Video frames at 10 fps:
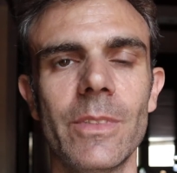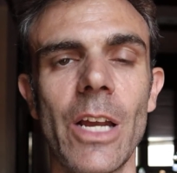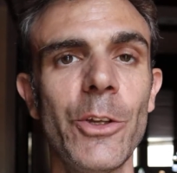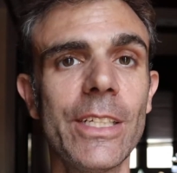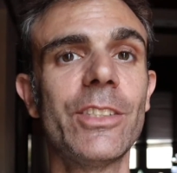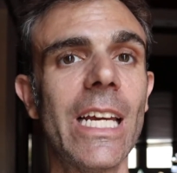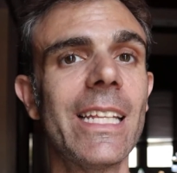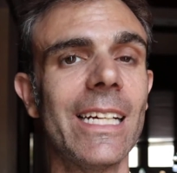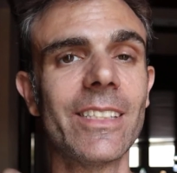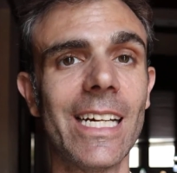Now you could say
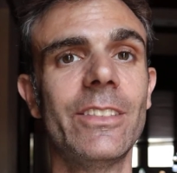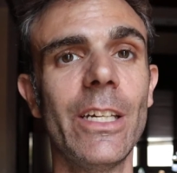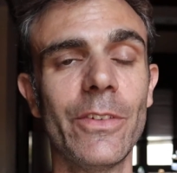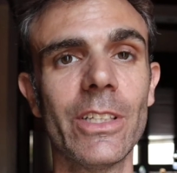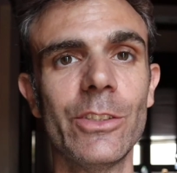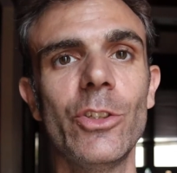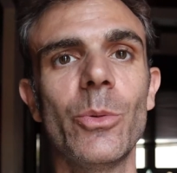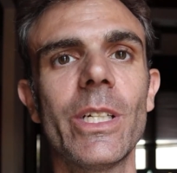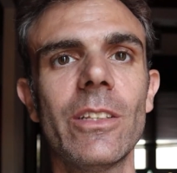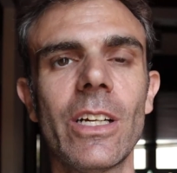that scientifically too.
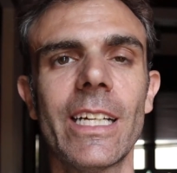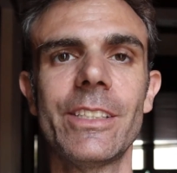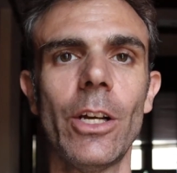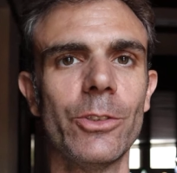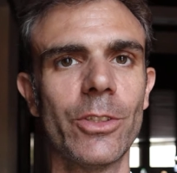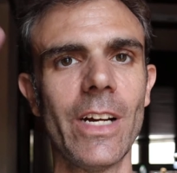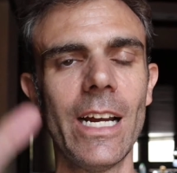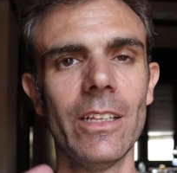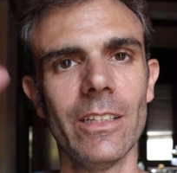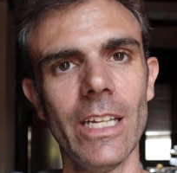We could look at like the
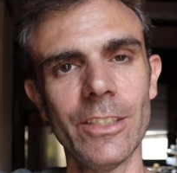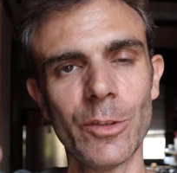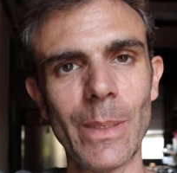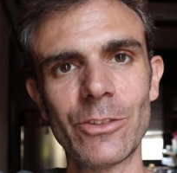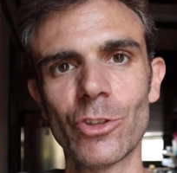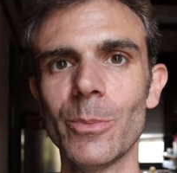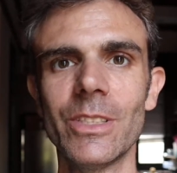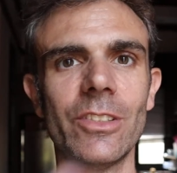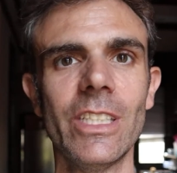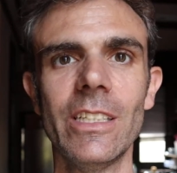ultraviolet light spectrum
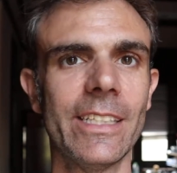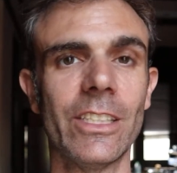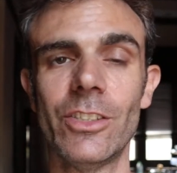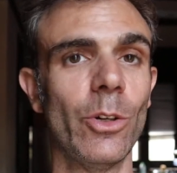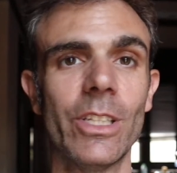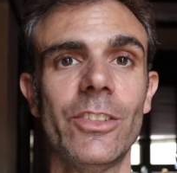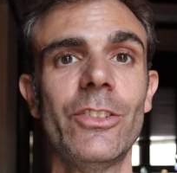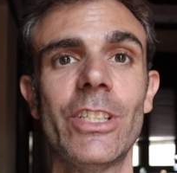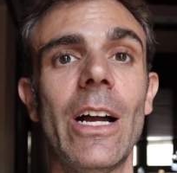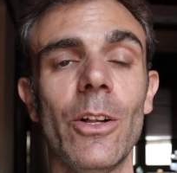and see like this, or the
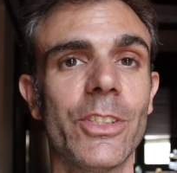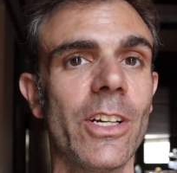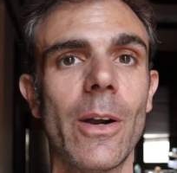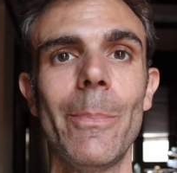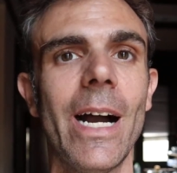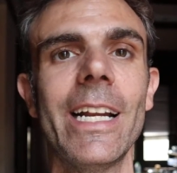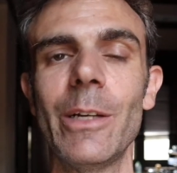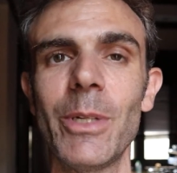cells in our body.